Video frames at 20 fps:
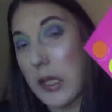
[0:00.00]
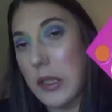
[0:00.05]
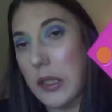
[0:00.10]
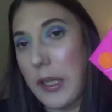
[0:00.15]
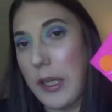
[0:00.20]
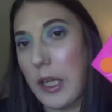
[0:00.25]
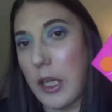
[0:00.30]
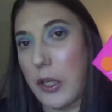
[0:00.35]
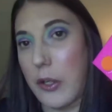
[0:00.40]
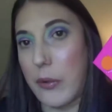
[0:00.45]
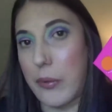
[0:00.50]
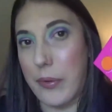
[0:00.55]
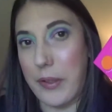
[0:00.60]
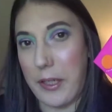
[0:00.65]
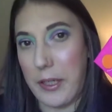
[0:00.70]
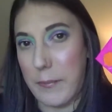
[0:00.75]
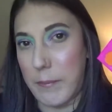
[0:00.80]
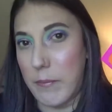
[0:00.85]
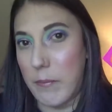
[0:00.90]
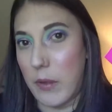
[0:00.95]
like a
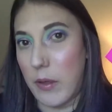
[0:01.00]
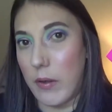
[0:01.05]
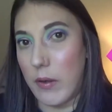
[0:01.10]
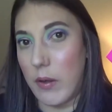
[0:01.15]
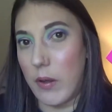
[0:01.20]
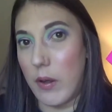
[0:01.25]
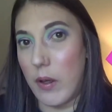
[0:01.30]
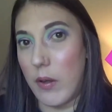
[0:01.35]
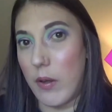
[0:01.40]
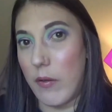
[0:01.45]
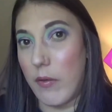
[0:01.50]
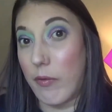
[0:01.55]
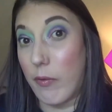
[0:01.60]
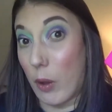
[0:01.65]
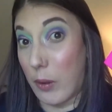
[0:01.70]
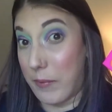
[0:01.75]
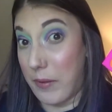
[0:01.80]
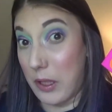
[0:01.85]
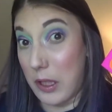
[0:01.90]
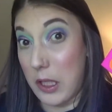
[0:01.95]
cream
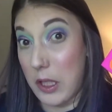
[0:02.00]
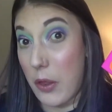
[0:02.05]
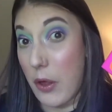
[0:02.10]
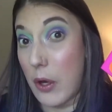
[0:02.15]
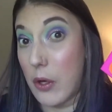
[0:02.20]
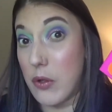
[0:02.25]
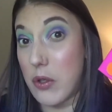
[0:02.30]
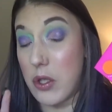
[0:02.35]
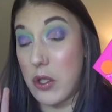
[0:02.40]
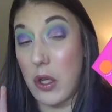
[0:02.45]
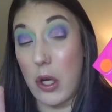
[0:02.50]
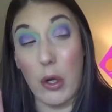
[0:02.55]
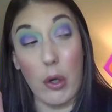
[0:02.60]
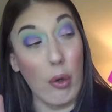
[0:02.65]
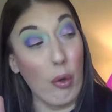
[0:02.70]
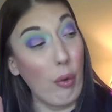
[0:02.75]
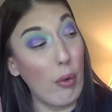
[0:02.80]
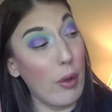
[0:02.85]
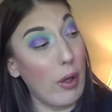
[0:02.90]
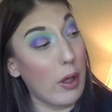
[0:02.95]
formula though,
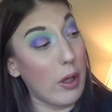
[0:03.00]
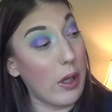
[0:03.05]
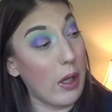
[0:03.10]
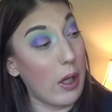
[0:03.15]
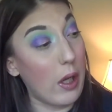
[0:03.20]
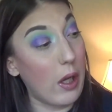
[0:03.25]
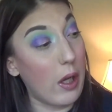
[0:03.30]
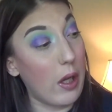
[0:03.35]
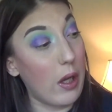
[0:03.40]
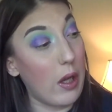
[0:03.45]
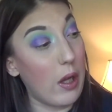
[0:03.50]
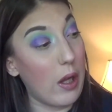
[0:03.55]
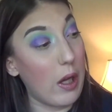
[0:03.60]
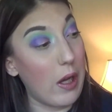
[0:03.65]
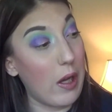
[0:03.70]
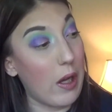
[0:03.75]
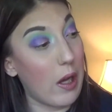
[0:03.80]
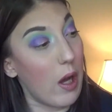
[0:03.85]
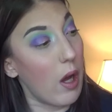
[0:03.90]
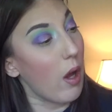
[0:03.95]
so
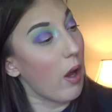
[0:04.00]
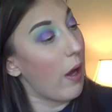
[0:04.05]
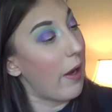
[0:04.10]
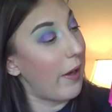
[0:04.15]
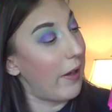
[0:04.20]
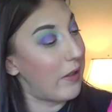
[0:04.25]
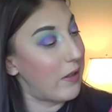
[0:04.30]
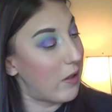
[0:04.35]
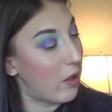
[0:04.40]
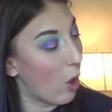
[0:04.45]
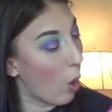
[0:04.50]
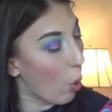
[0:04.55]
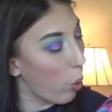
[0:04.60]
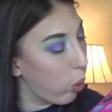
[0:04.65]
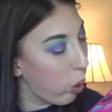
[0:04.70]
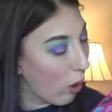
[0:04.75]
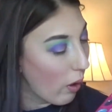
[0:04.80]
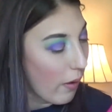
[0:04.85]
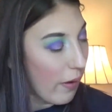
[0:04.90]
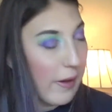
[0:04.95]

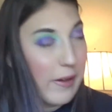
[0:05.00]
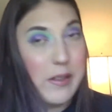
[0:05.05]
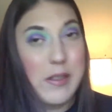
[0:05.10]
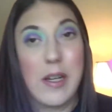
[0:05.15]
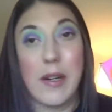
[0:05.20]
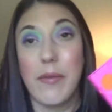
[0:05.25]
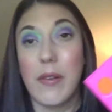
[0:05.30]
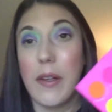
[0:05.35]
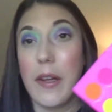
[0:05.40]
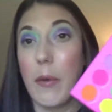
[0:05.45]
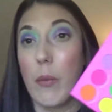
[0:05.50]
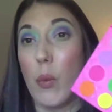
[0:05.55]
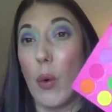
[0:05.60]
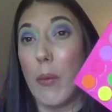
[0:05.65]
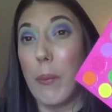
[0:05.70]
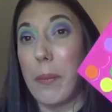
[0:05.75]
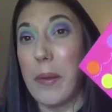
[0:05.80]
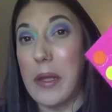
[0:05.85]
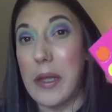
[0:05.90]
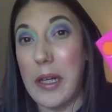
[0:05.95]
it definitely
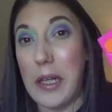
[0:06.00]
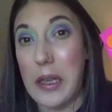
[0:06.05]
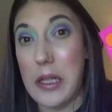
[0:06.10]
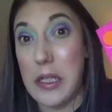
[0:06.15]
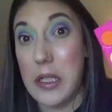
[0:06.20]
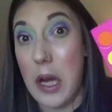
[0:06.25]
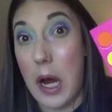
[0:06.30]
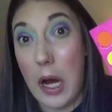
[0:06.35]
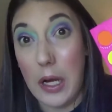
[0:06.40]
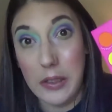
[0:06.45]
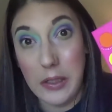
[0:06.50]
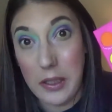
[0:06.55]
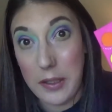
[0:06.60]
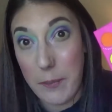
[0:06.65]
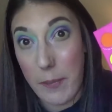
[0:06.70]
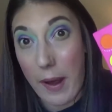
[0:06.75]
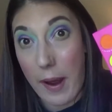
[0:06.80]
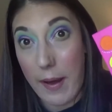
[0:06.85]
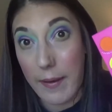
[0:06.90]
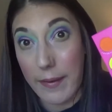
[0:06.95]
won't be like the Tati
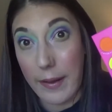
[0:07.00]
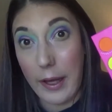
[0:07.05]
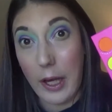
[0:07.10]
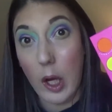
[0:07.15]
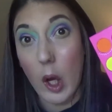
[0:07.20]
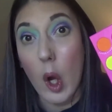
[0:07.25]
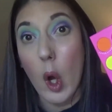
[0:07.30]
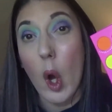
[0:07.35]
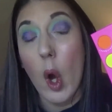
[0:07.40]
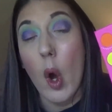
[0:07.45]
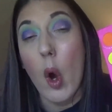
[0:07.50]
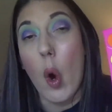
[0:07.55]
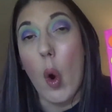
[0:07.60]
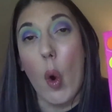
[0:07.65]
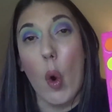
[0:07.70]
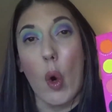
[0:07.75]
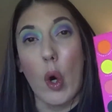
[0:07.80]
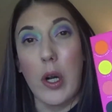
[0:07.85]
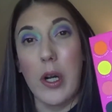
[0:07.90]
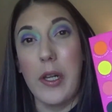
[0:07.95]
palette
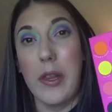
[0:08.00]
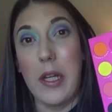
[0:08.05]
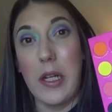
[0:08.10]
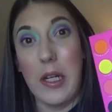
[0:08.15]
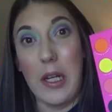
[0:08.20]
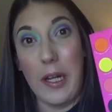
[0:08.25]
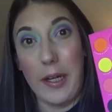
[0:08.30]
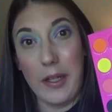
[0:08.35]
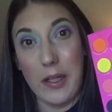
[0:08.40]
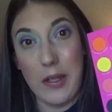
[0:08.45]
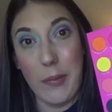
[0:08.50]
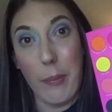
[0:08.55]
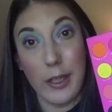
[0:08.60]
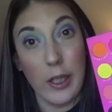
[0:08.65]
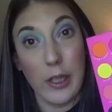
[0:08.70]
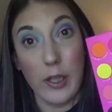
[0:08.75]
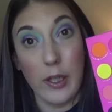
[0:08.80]
or the NYX Bitter